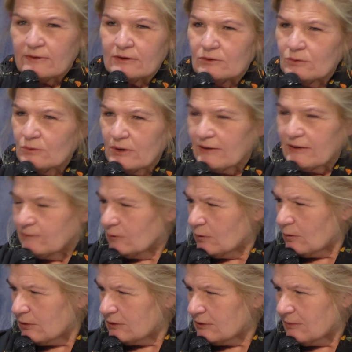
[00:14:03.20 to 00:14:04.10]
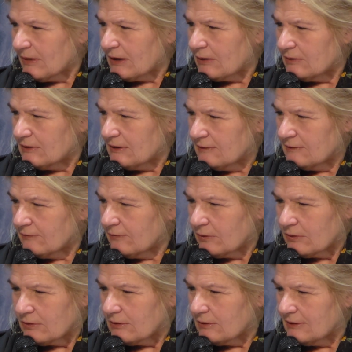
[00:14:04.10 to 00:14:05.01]
have talked about this
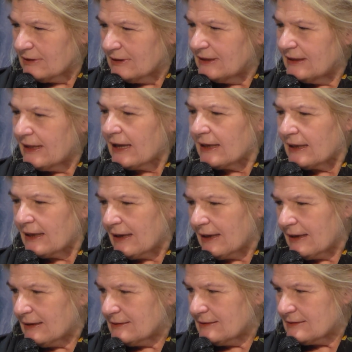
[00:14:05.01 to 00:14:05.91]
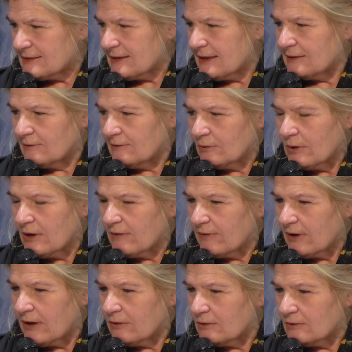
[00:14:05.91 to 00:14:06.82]
for decades, and so have
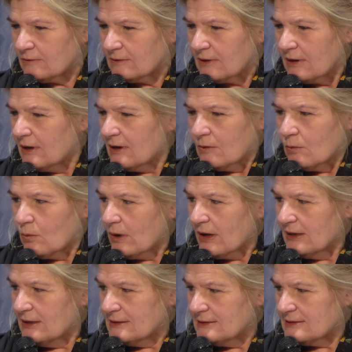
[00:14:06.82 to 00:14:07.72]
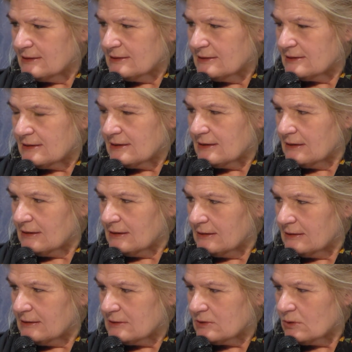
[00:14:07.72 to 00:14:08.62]
others. Yeah. Why is it
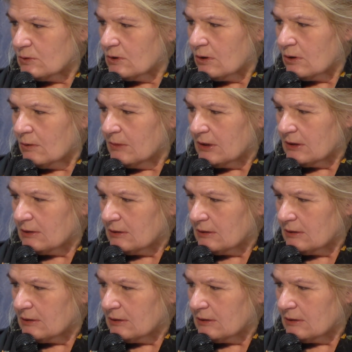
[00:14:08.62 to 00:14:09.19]
still so common?